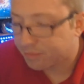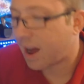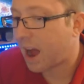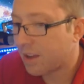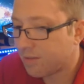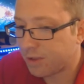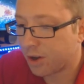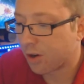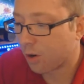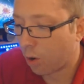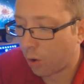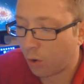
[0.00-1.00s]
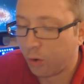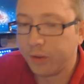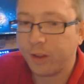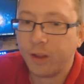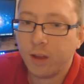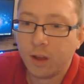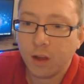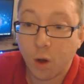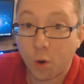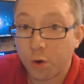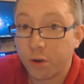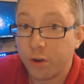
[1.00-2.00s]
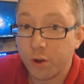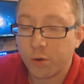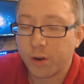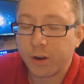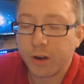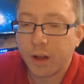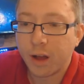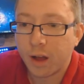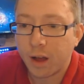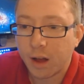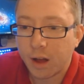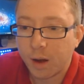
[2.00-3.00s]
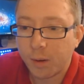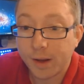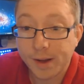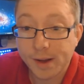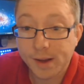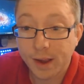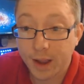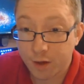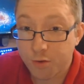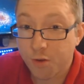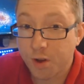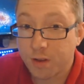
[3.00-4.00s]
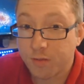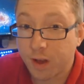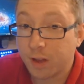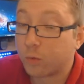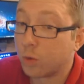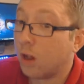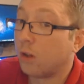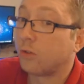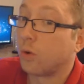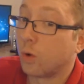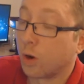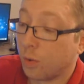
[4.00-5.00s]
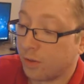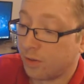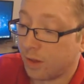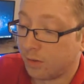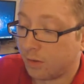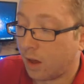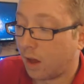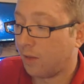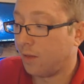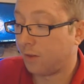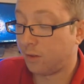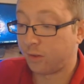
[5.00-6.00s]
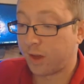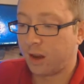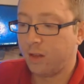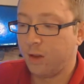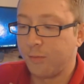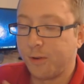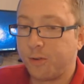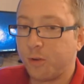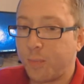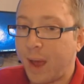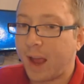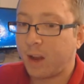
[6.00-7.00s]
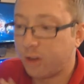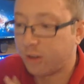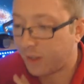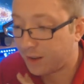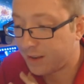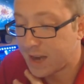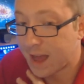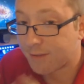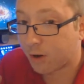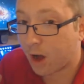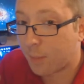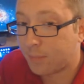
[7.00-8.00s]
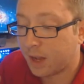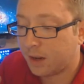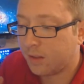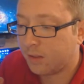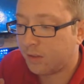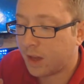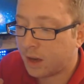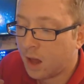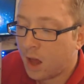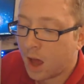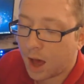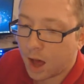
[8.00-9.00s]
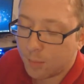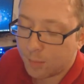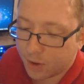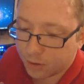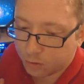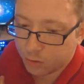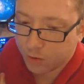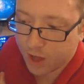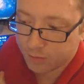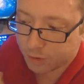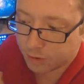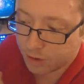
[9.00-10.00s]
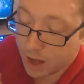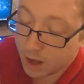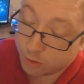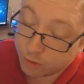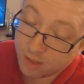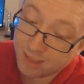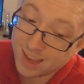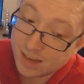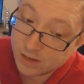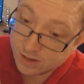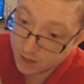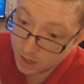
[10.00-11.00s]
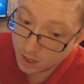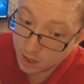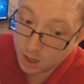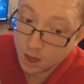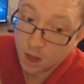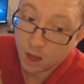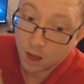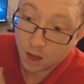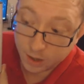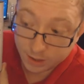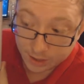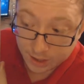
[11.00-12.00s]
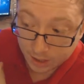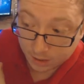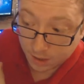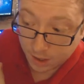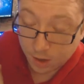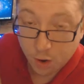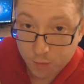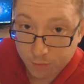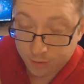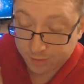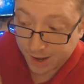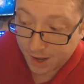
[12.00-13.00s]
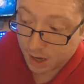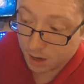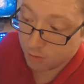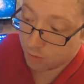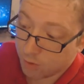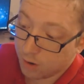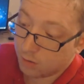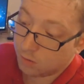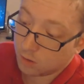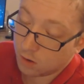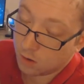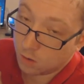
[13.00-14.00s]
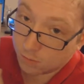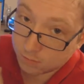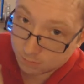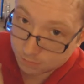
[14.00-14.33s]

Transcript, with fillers: five-year-old or newer uh, Android device will also work with this. Uh, this is kind of the original packaging. They've never updated this yet, uh, but soon after launch, they did get it over to Android. So